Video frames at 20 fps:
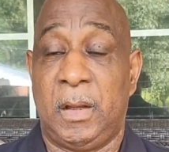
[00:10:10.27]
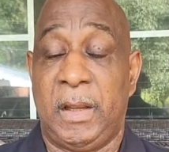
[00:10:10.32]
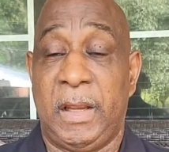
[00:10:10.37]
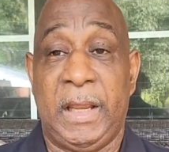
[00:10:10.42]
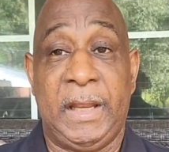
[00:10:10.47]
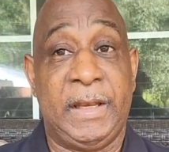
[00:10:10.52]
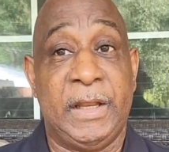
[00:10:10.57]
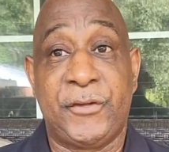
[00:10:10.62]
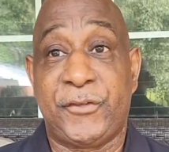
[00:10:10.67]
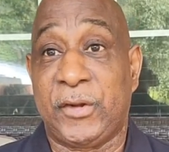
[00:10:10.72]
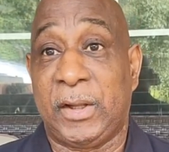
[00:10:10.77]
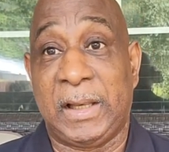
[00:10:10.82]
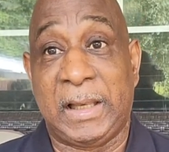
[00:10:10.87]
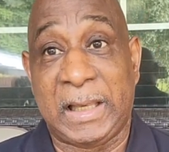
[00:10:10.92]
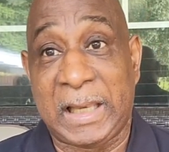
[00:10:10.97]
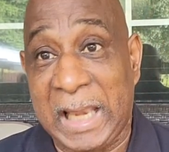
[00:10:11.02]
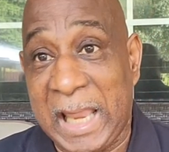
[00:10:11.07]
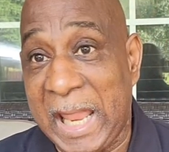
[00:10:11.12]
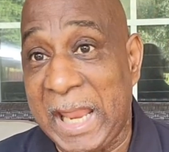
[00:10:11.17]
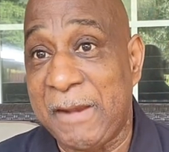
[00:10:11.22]
And it's a
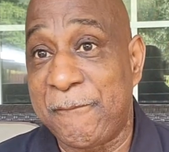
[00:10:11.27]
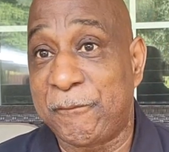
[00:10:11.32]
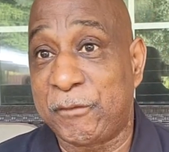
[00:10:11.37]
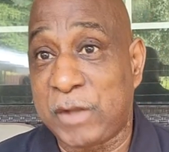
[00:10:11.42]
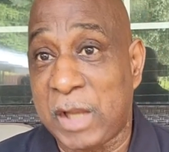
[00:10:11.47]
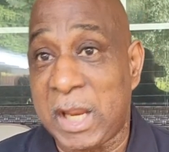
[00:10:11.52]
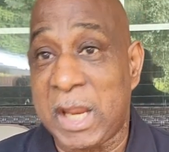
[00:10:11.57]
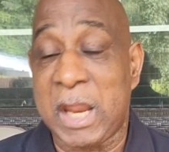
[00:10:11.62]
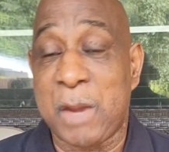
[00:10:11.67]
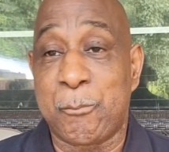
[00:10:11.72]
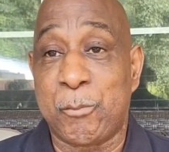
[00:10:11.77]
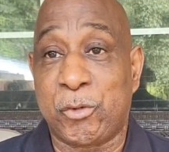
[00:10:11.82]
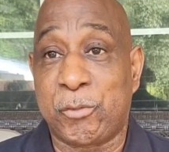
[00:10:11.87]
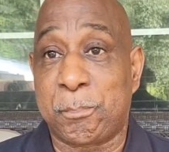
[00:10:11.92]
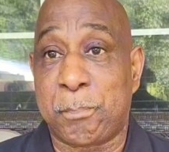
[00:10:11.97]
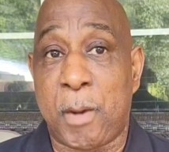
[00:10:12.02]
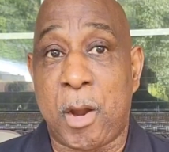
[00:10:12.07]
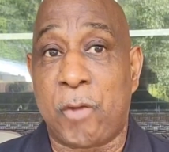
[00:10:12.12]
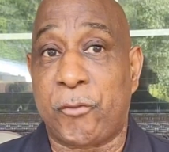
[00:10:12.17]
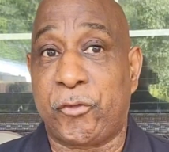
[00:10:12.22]
lifetime
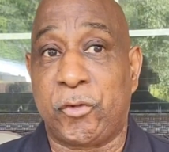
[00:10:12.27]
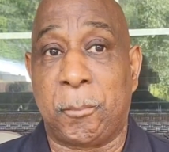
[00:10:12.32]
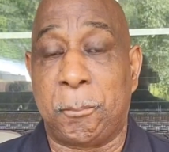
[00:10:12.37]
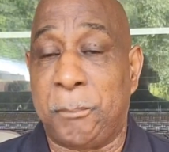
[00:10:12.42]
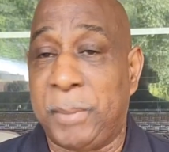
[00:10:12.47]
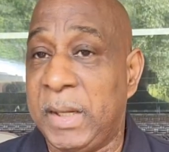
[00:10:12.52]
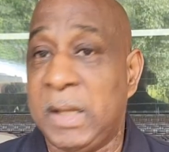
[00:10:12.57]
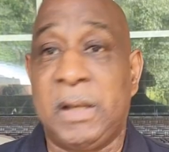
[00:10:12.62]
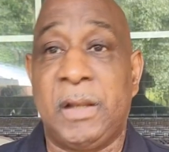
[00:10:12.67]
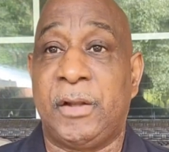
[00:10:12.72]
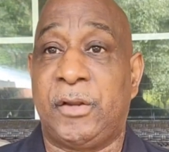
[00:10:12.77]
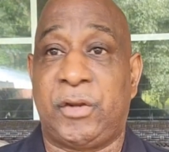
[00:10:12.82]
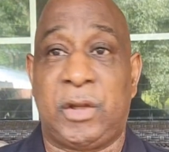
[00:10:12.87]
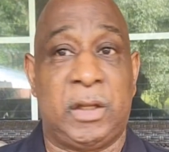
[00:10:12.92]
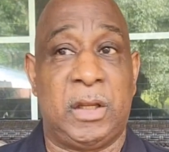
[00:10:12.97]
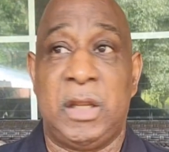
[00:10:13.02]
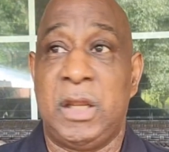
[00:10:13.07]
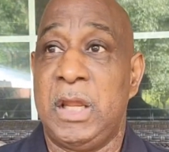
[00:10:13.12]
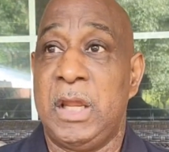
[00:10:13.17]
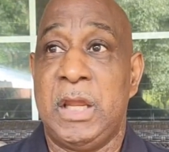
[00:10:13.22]

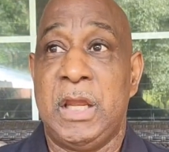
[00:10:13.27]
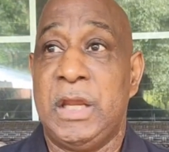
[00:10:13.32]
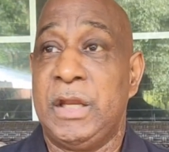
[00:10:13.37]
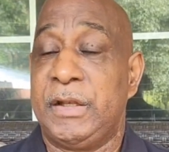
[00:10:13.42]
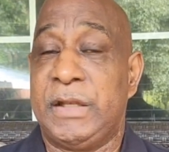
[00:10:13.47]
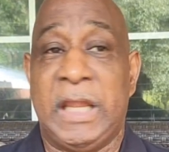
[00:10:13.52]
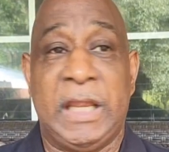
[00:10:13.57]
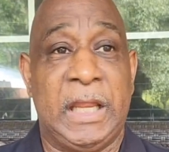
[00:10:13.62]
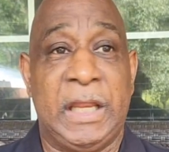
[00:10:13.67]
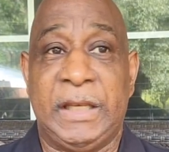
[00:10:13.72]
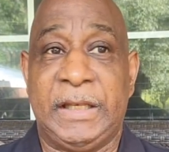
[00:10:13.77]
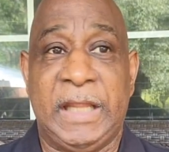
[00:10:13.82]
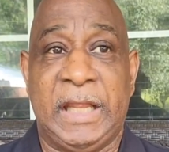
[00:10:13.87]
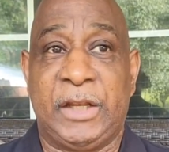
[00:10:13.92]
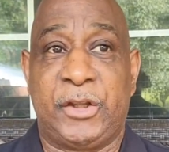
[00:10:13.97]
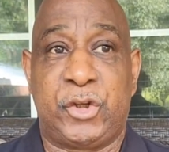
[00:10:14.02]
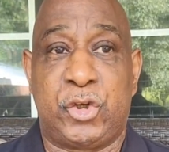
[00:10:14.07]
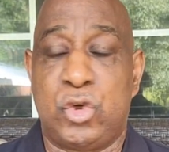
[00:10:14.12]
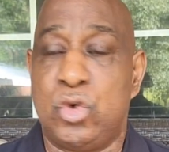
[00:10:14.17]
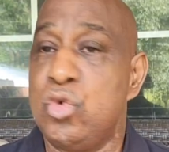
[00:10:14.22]
responsibility
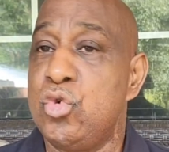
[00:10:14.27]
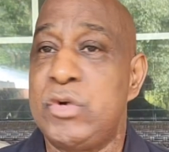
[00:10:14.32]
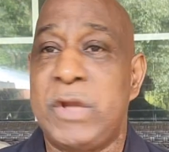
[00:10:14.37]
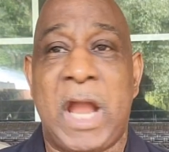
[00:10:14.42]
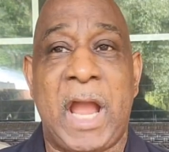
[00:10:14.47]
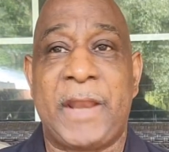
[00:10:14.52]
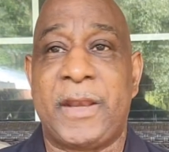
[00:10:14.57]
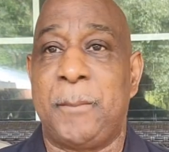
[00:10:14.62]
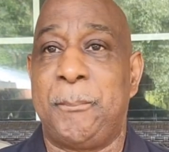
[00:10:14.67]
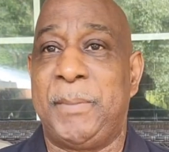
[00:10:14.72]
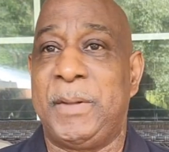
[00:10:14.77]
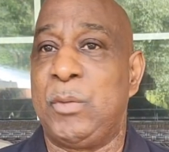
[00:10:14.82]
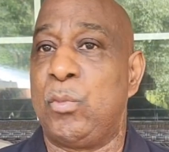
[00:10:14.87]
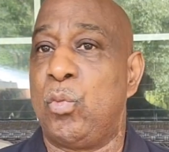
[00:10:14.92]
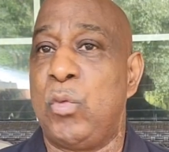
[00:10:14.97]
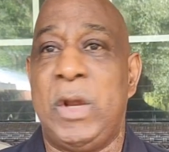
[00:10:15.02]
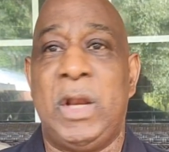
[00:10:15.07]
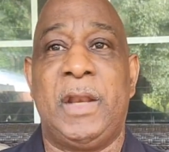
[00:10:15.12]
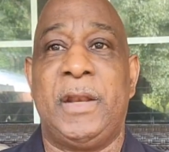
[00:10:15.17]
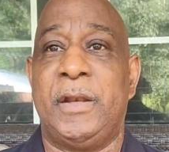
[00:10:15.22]
that you got to be
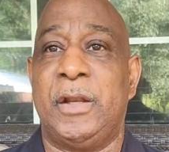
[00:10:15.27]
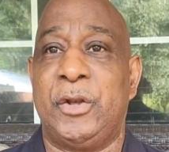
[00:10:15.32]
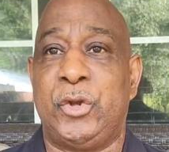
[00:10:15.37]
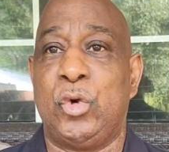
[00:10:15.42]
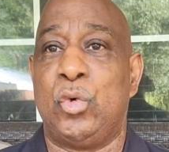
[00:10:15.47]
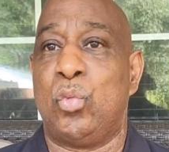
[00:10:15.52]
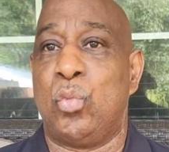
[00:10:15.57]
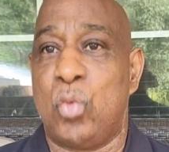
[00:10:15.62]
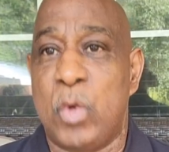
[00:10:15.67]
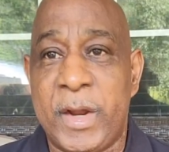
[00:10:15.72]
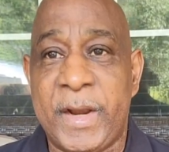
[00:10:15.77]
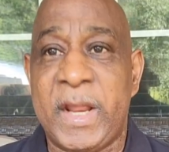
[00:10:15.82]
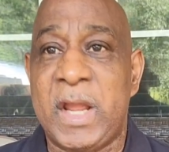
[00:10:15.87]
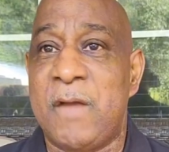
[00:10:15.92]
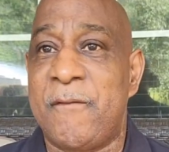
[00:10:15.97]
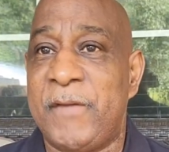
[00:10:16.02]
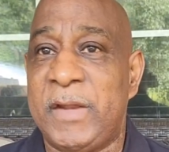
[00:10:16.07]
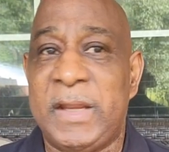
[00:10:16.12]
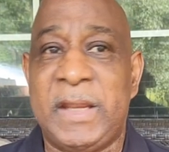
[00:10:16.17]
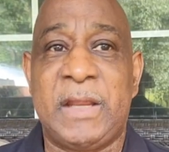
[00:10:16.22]
willing to do
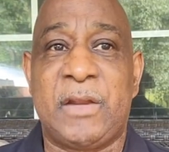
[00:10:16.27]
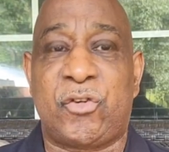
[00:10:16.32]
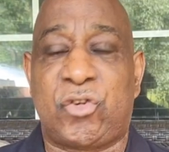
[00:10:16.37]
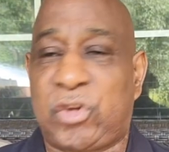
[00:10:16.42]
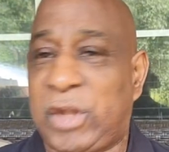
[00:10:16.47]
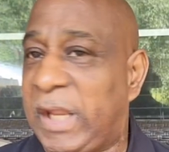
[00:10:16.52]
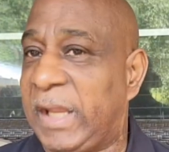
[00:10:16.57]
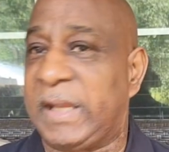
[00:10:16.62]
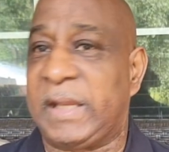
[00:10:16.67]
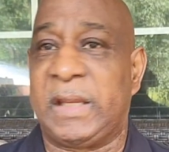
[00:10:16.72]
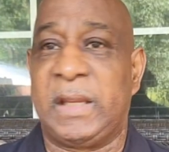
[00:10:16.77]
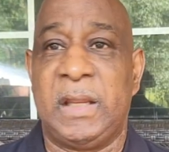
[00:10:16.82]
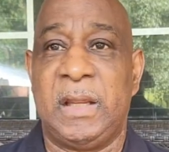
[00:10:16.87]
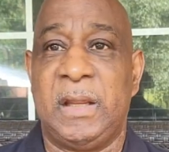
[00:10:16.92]
whatever it takes.